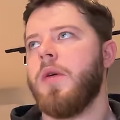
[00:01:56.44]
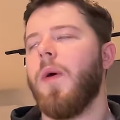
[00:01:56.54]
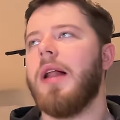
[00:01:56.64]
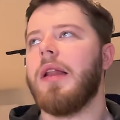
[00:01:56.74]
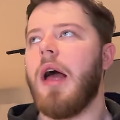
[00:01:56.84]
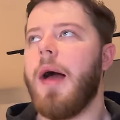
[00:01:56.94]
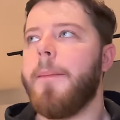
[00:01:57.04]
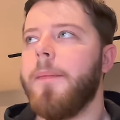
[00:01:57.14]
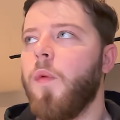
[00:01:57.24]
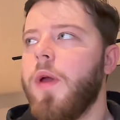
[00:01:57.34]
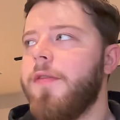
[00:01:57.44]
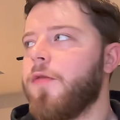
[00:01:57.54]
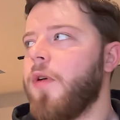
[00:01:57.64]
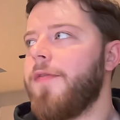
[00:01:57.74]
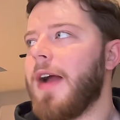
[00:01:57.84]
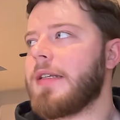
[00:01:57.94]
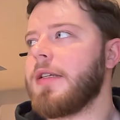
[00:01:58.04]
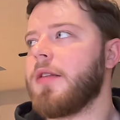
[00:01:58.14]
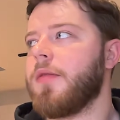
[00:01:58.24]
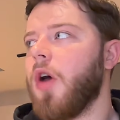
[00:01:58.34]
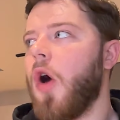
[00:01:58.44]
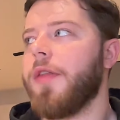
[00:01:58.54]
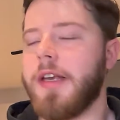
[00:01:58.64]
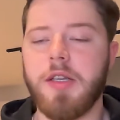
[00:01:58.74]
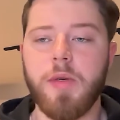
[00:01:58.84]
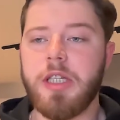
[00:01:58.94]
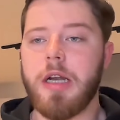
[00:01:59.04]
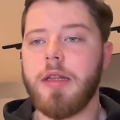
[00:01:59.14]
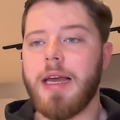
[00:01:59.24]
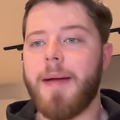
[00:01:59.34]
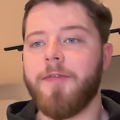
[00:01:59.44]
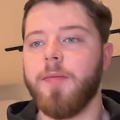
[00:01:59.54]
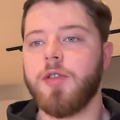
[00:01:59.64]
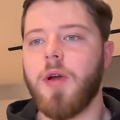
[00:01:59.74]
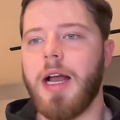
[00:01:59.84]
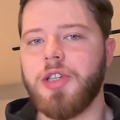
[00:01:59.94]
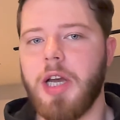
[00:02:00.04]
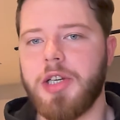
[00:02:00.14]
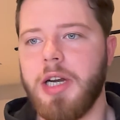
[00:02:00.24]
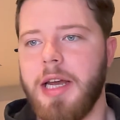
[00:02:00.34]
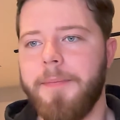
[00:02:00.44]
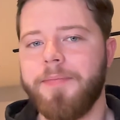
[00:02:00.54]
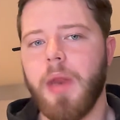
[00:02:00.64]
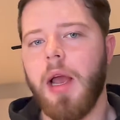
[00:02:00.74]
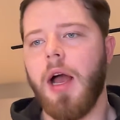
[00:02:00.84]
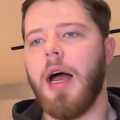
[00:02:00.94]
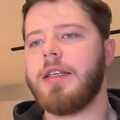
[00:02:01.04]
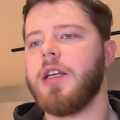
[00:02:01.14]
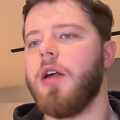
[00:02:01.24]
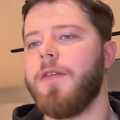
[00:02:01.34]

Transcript: Well, we've refactored the whole thing. So we started the app from scratch, actually. It's a lot